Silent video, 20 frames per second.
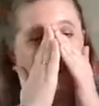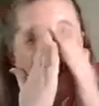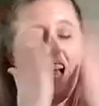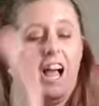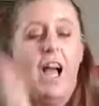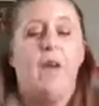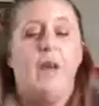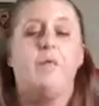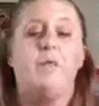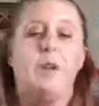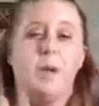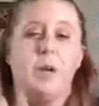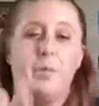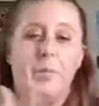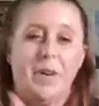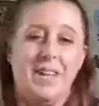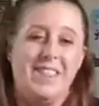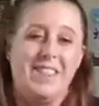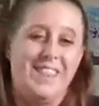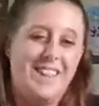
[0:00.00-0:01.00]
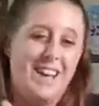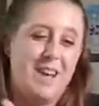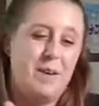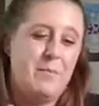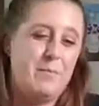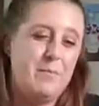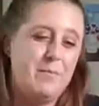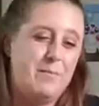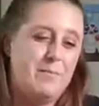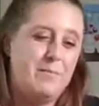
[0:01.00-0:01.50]
I'm gonna put
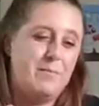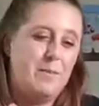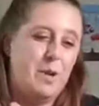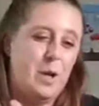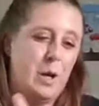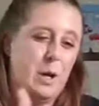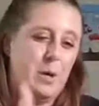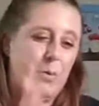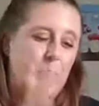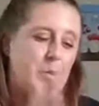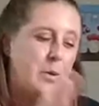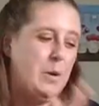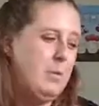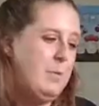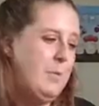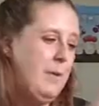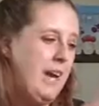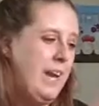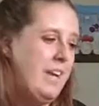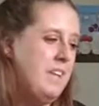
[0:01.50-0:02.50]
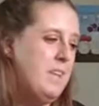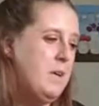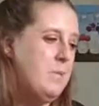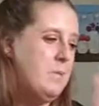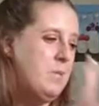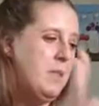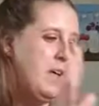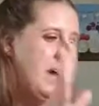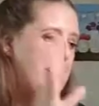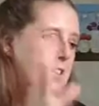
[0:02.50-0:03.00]
my lip
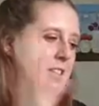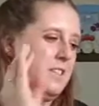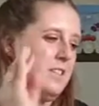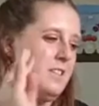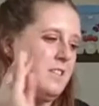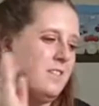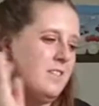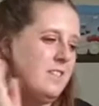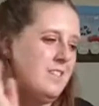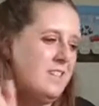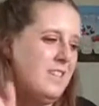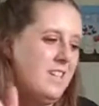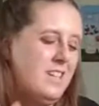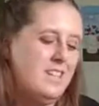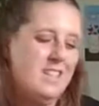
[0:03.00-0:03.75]
liners